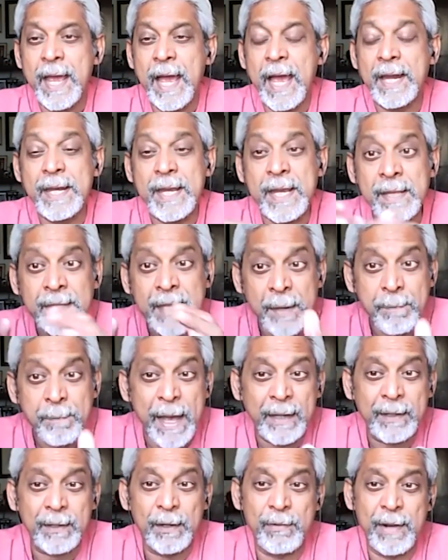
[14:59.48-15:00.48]
And in that
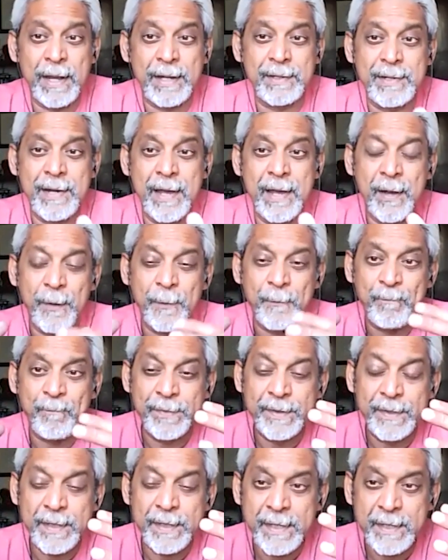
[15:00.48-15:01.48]
battle right now,
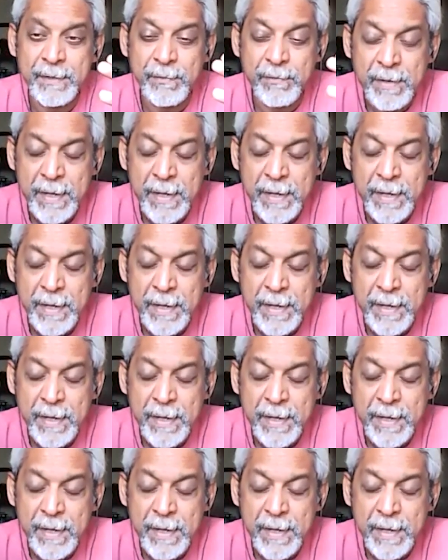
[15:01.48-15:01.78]
the